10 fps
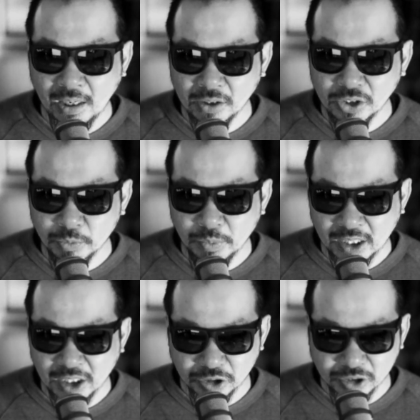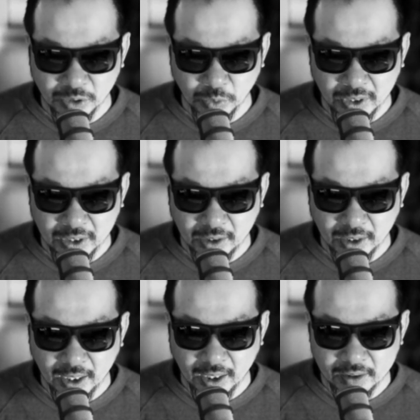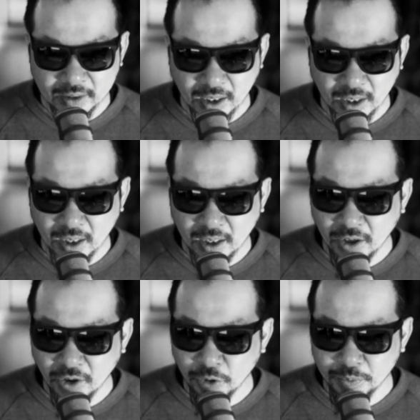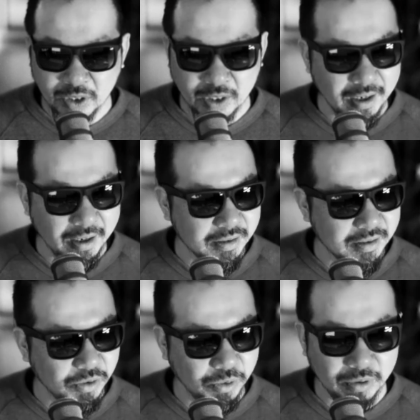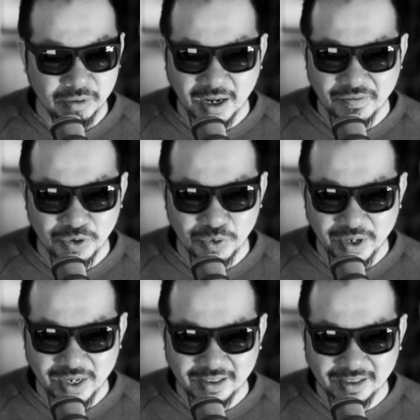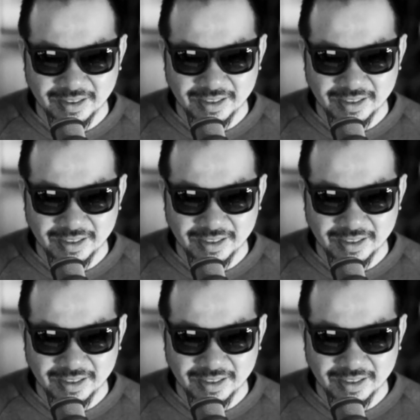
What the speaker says: Should be an interesting week. And I hope you guys all have a good week.